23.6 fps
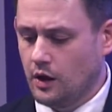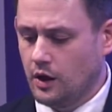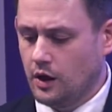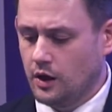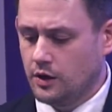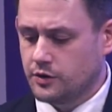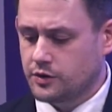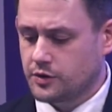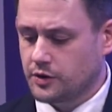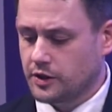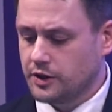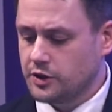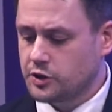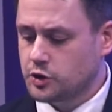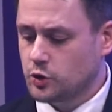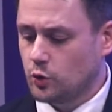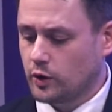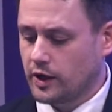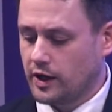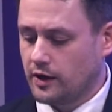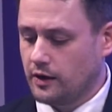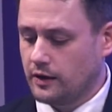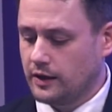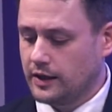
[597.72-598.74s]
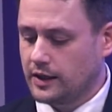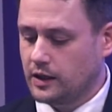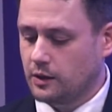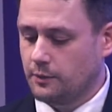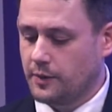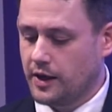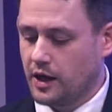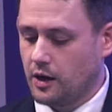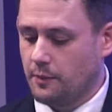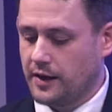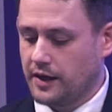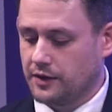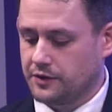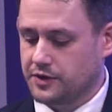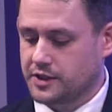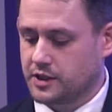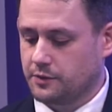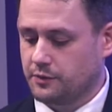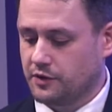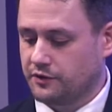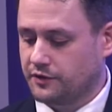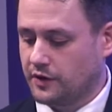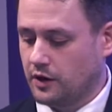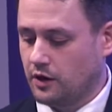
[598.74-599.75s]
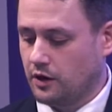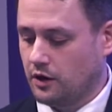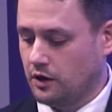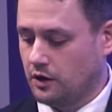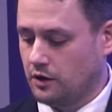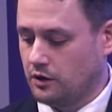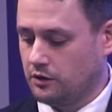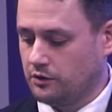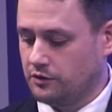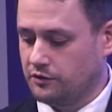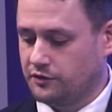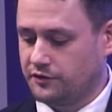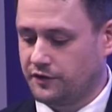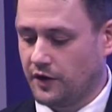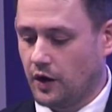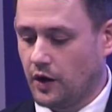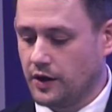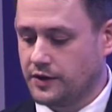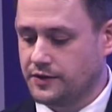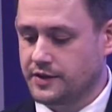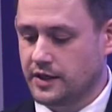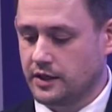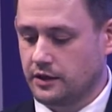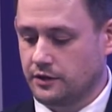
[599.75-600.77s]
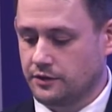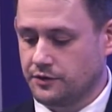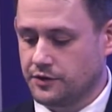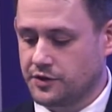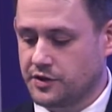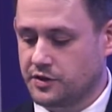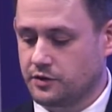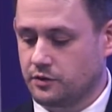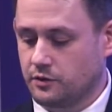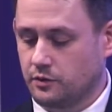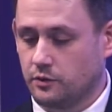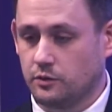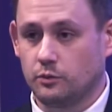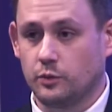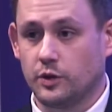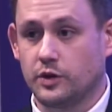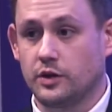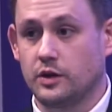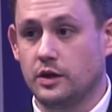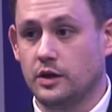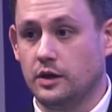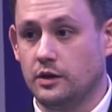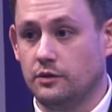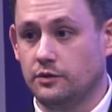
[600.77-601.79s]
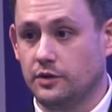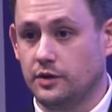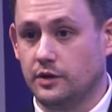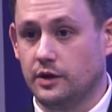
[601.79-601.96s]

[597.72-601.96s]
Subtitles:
So I'm going to talk now a little bit about some of our findings with the